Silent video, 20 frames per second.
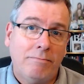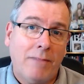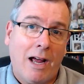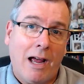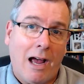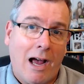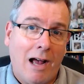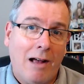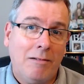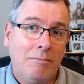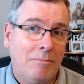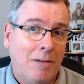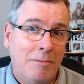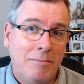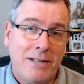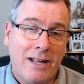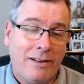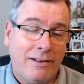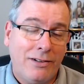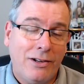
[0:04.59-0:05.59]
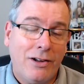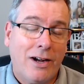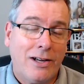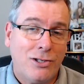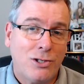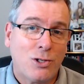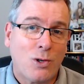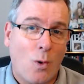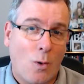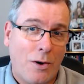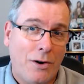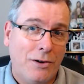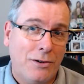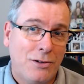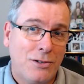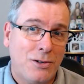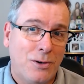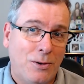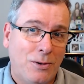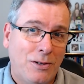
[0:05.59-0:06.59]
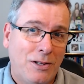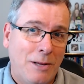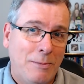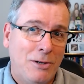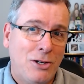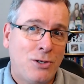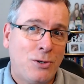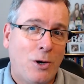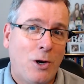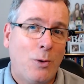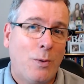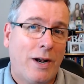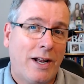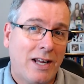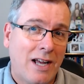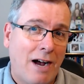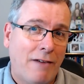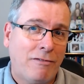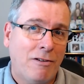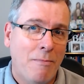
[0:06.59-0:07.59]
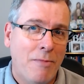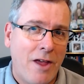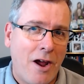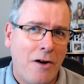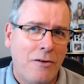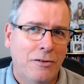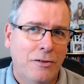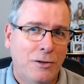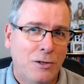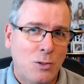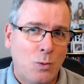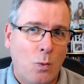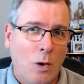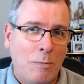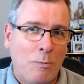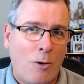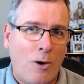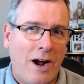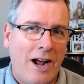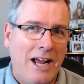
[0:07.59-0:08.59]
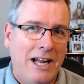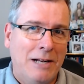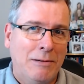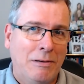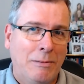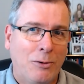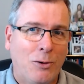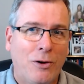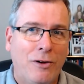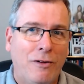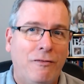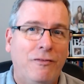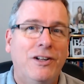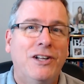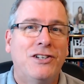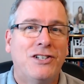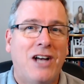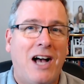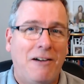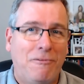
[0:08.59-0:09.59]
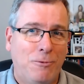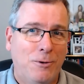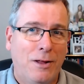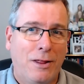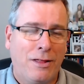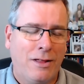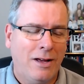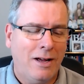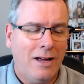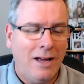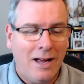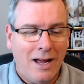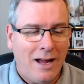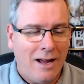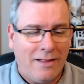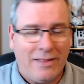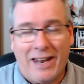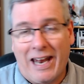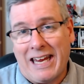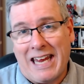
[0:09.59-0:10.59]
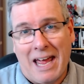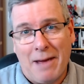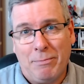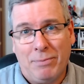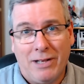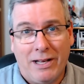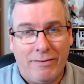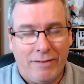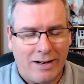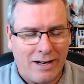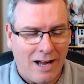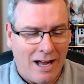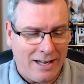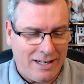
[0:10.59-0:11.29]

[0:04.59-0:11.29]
I'm telling you, I scored. So let me show you what I got from there, and there's one more item I'm going to finish off with that I can't believe I got